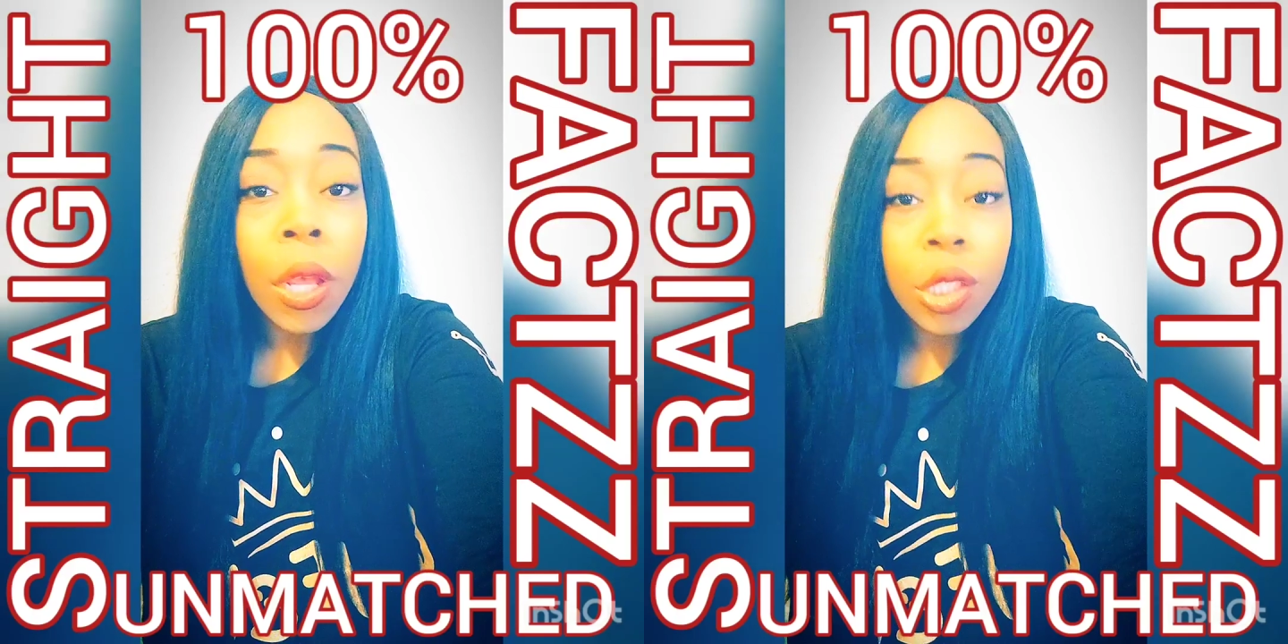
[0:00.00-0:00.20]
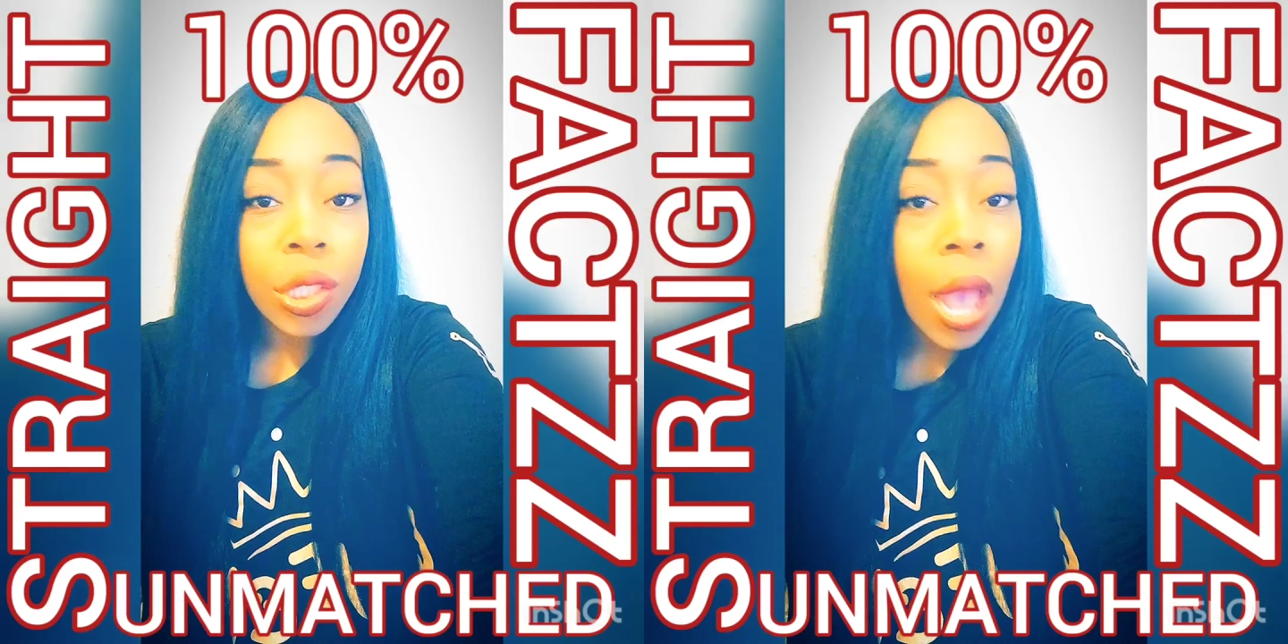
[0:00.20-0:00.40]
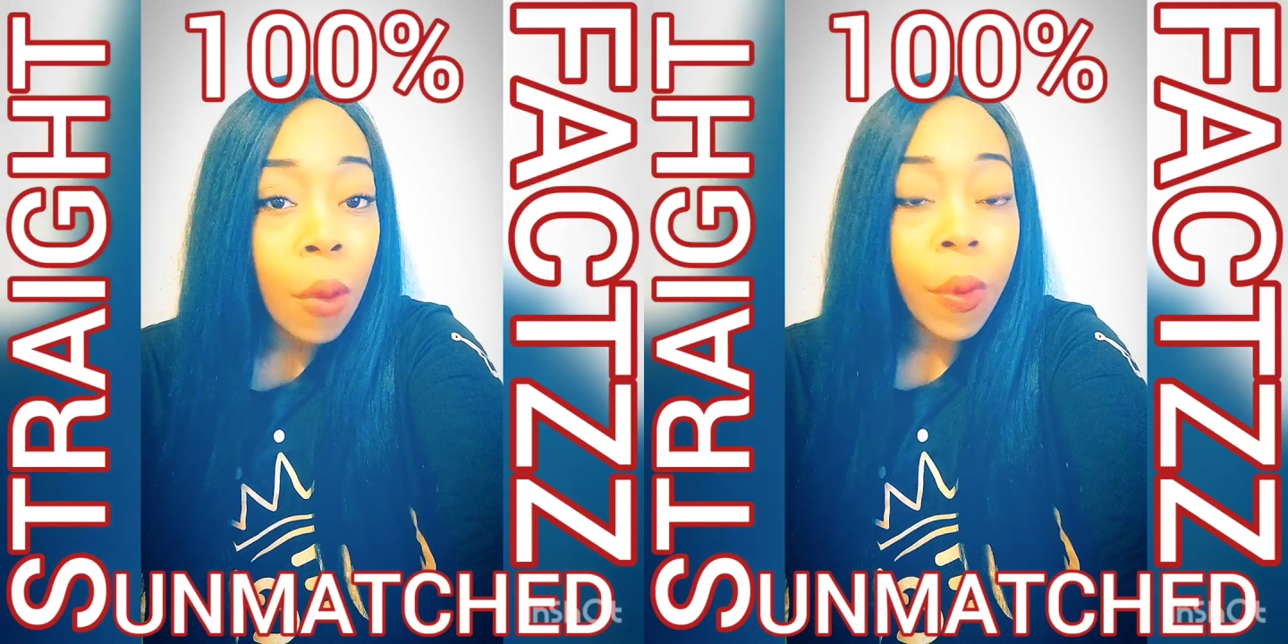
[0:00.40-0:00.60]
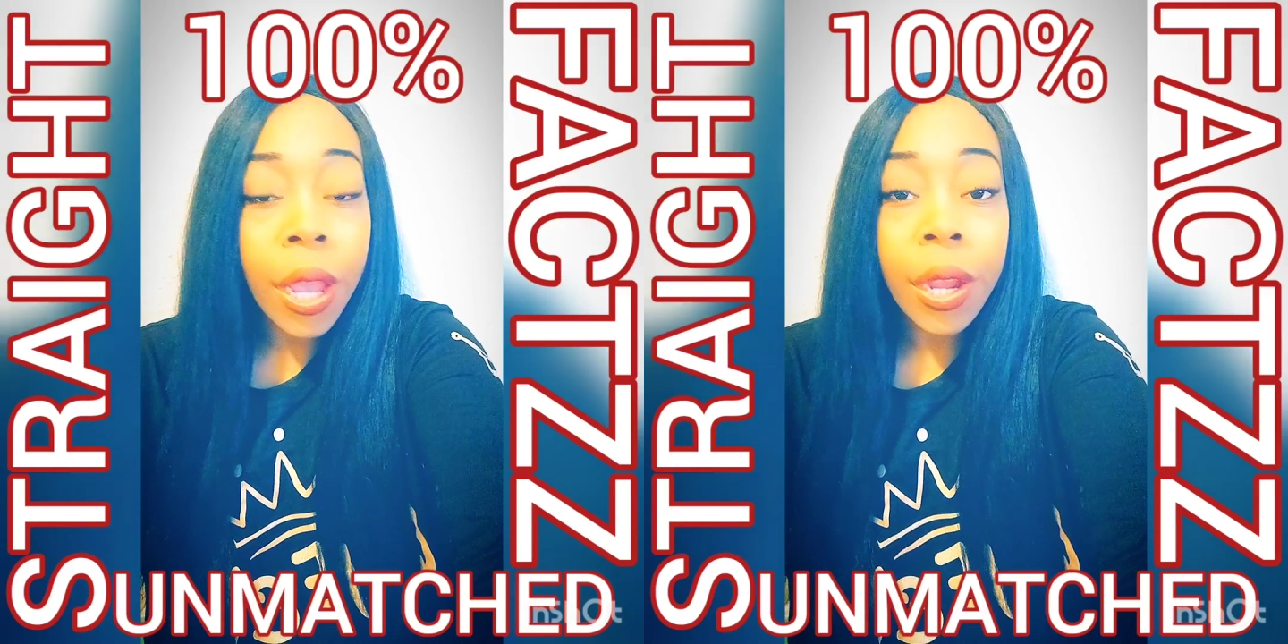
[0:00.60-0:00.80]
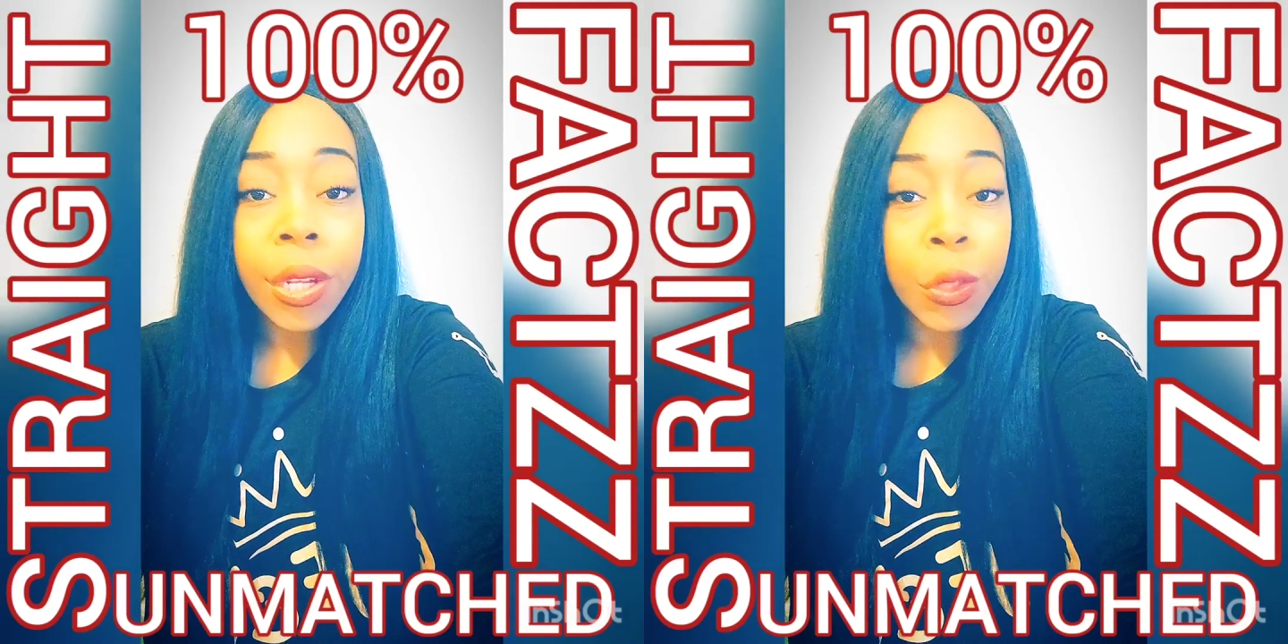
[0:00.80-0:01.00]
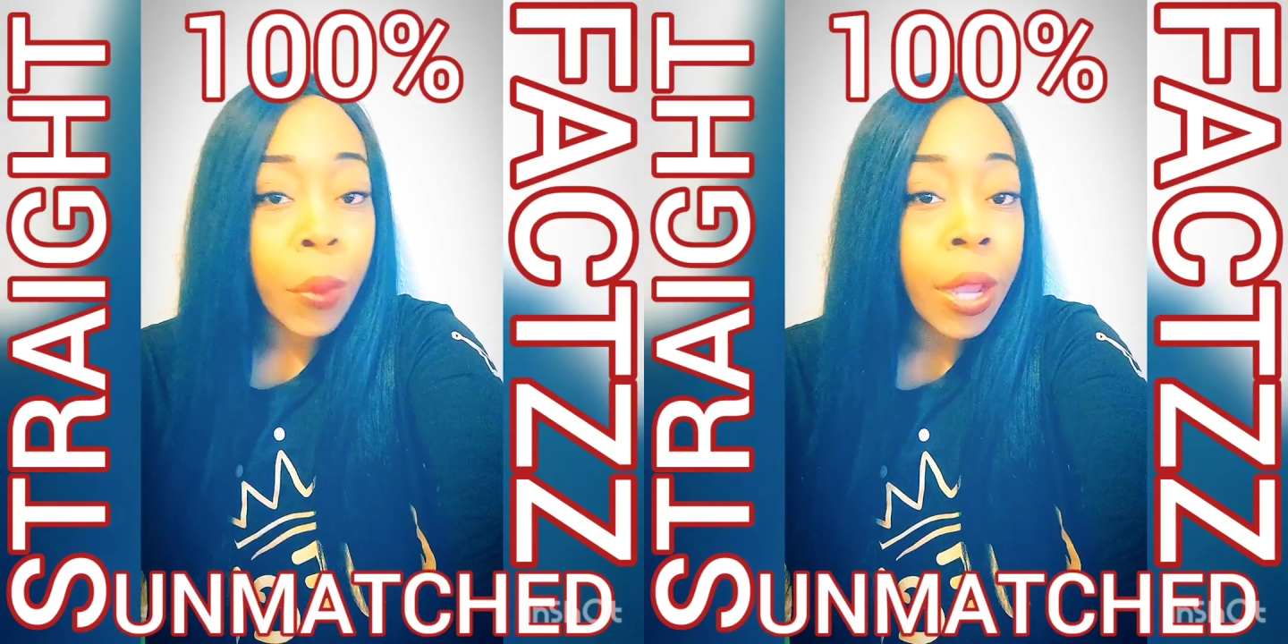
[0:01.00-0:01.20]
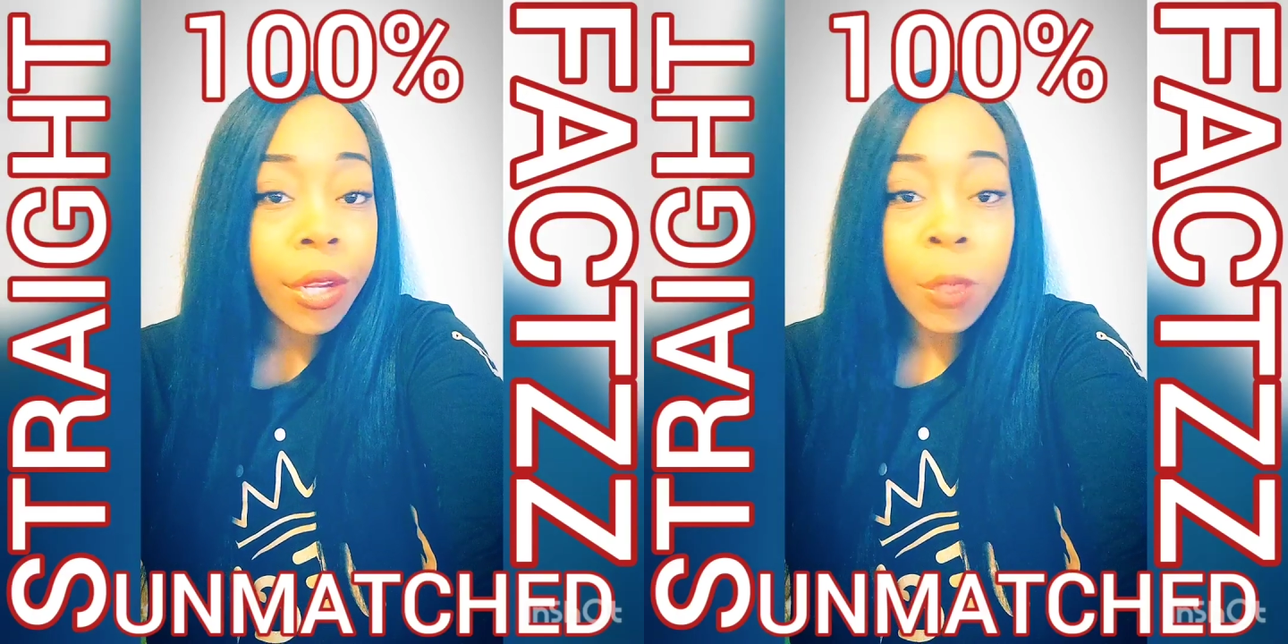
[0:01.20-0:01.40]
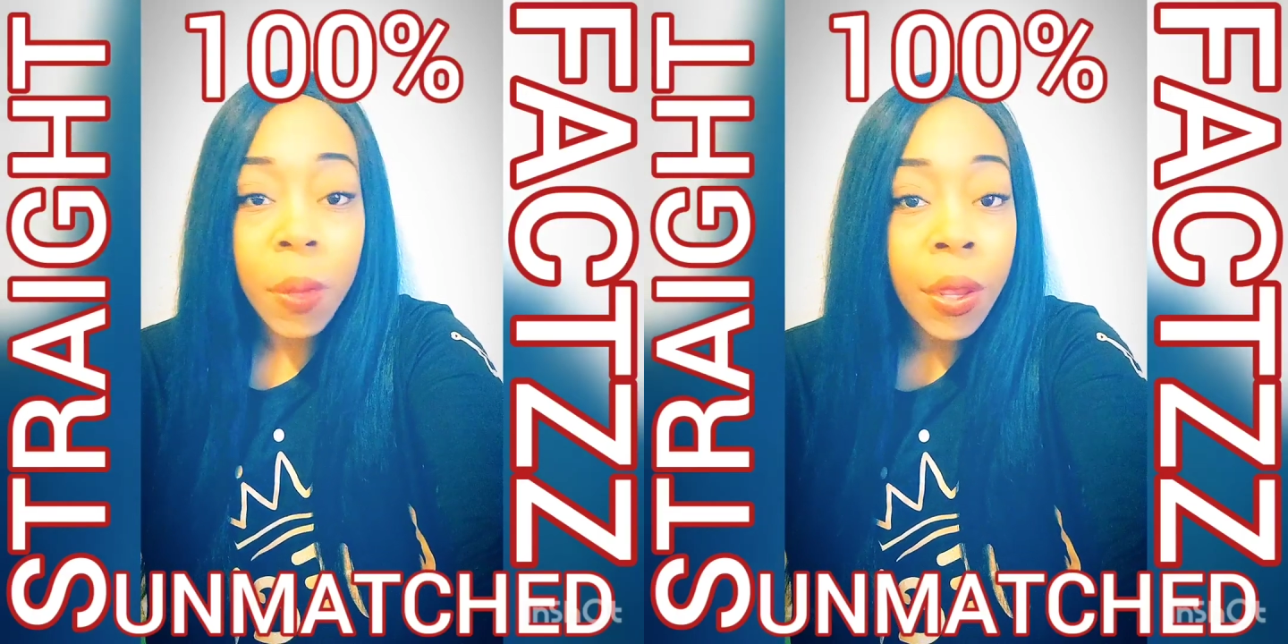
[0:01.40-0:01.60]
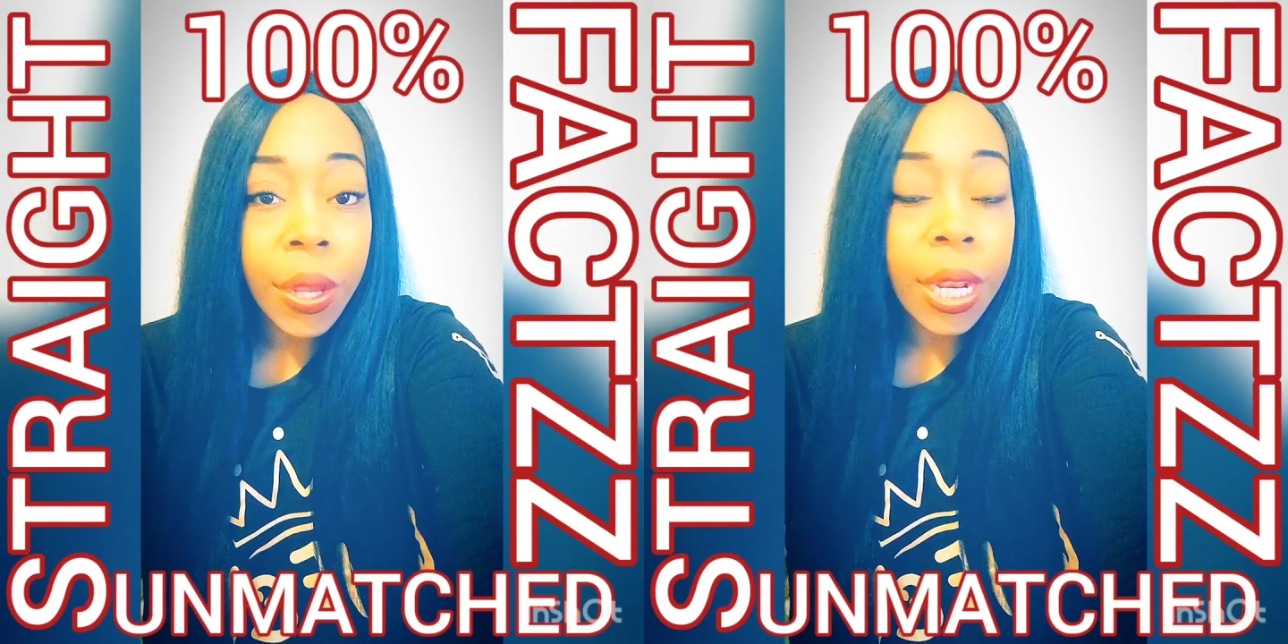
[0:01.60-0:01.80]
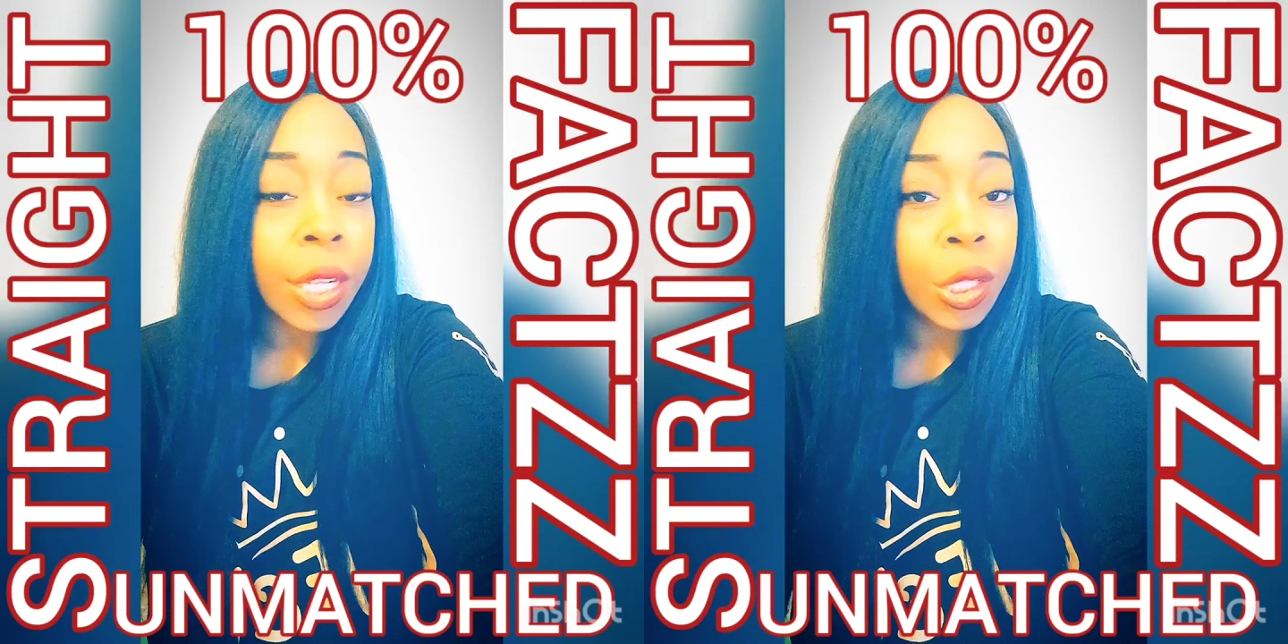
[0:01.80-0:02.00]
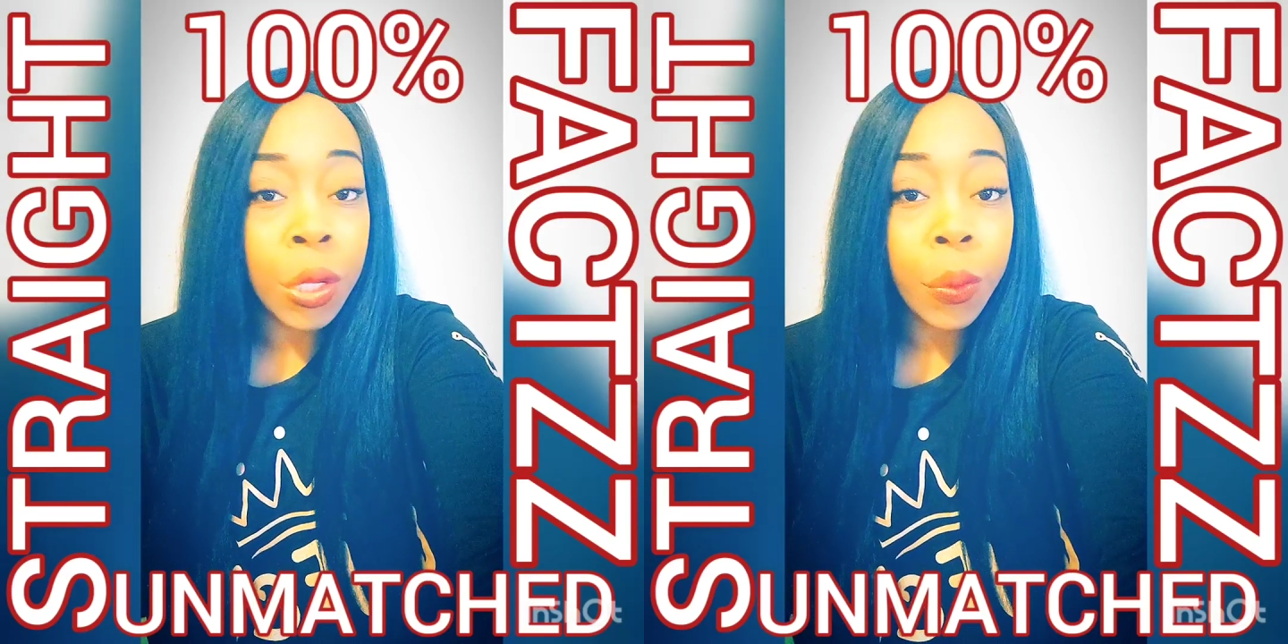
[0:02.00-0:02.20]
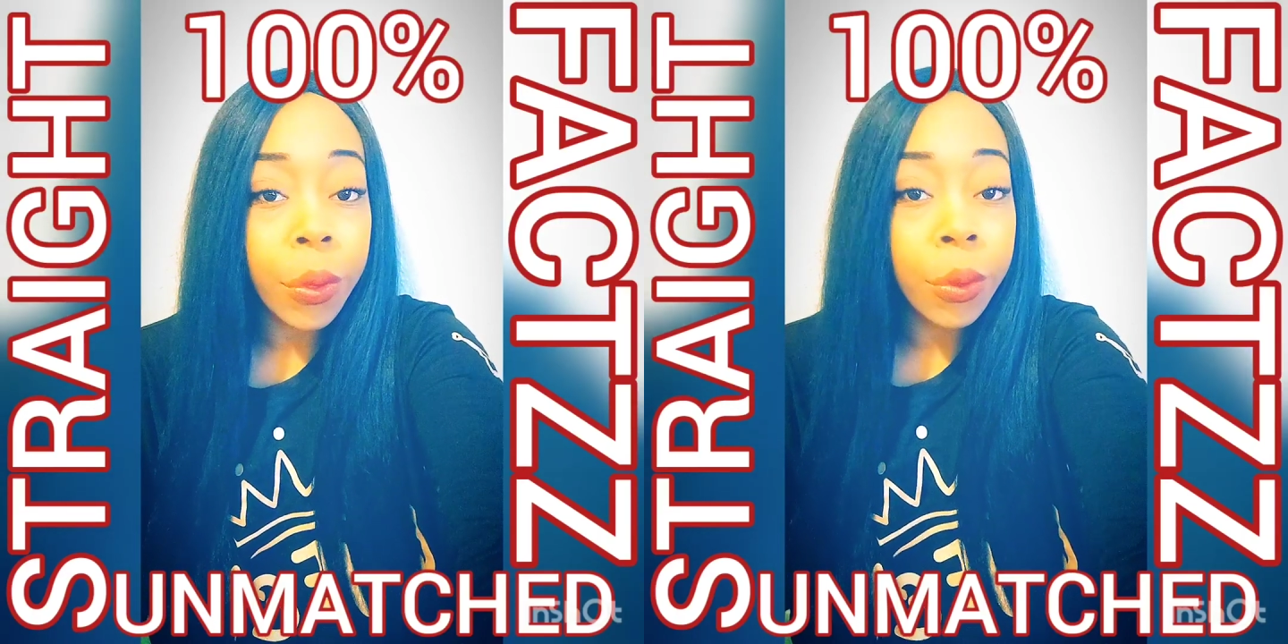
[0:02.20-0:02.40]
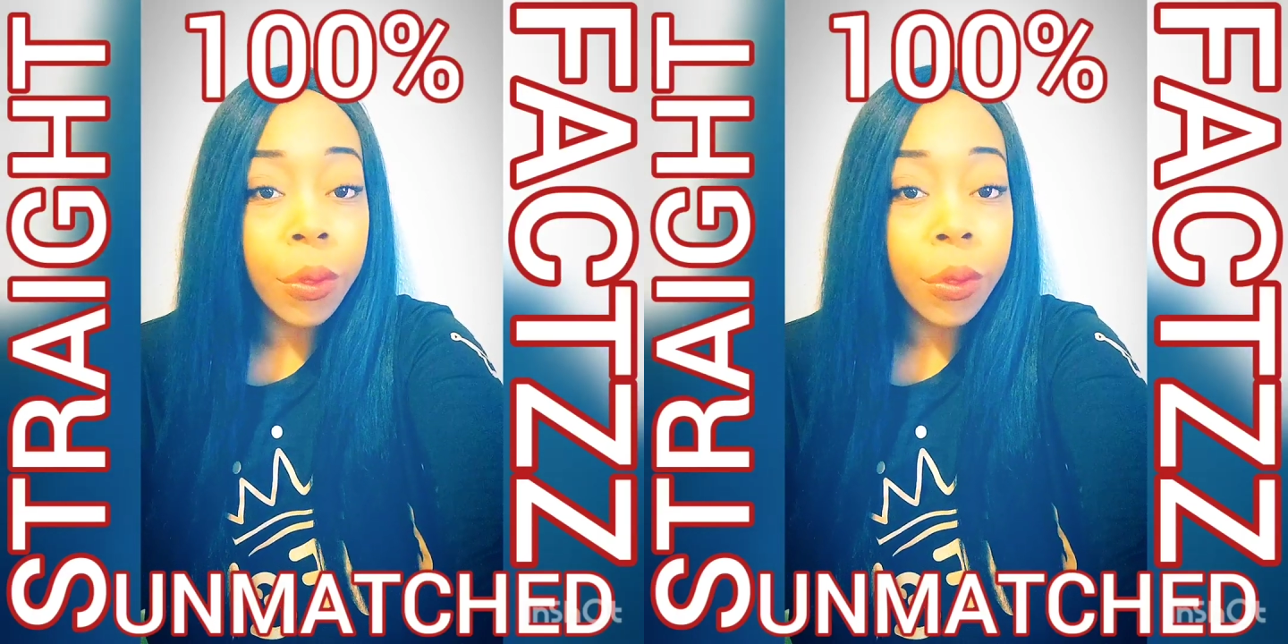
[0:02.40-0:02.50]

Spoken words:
shot records, period, in general?